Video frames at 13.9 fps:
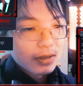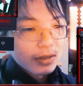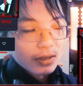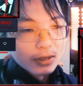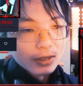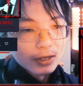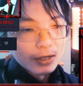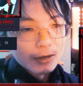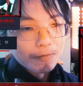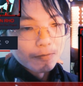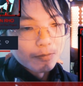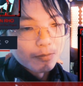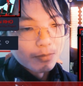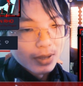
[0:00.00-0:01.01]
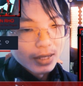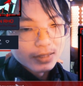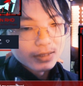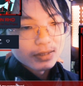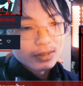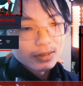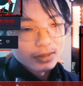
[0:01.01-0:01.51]

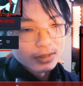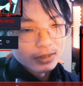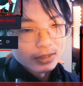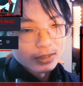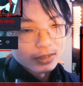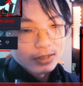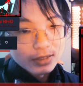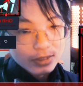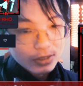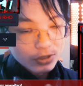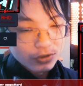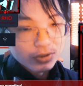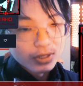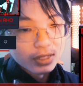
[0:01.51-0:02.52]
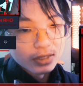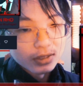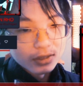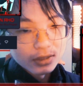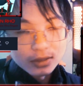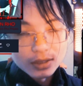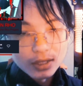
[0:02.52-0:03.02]
But this is the screen
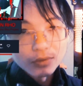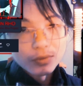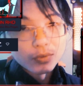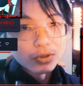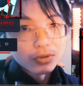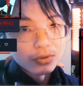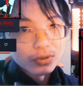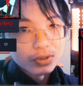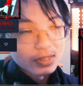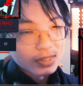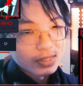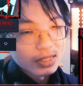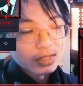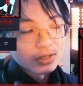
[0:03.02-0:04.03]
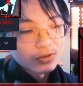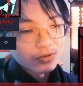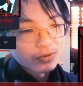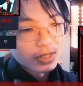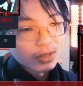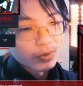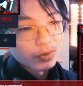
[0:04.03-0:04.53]
that we would use, the scene,
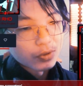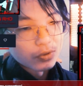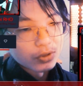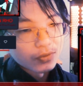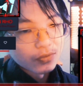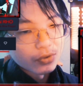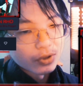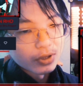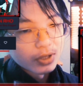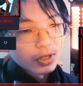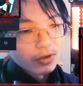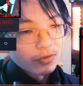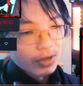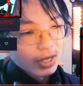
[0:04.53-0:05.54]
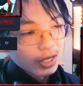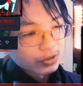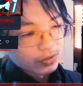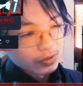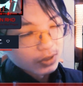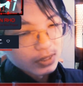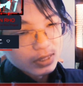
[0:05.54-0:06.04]
sorry, that we would use for reactions.
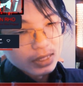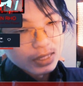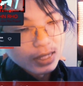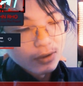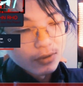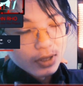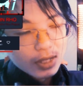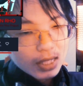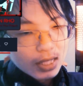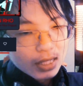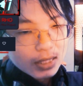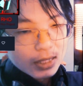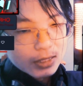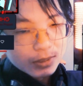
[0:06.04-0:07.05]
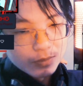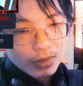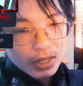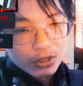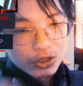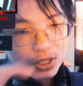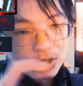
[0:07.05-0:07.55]
So you can see now some
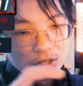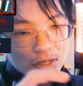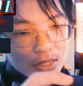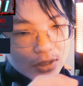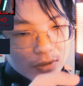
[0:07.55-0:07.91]
main changes here.